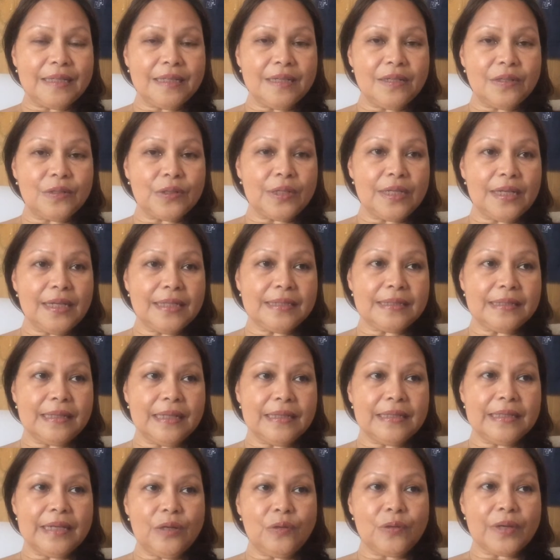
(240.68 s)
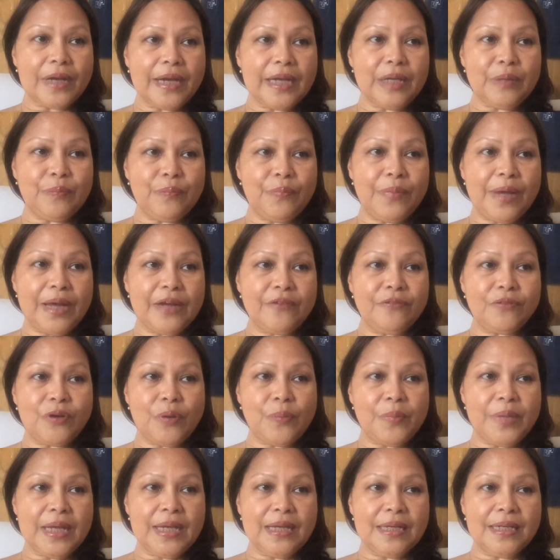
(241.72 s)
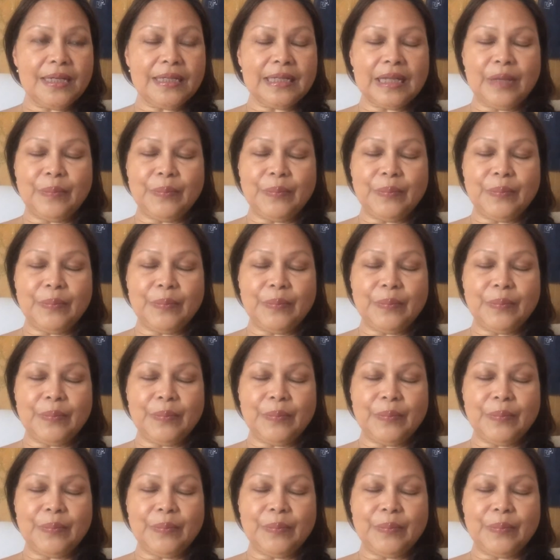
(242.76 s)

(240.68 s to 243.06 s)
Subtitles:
didn't realize that they're already back from England.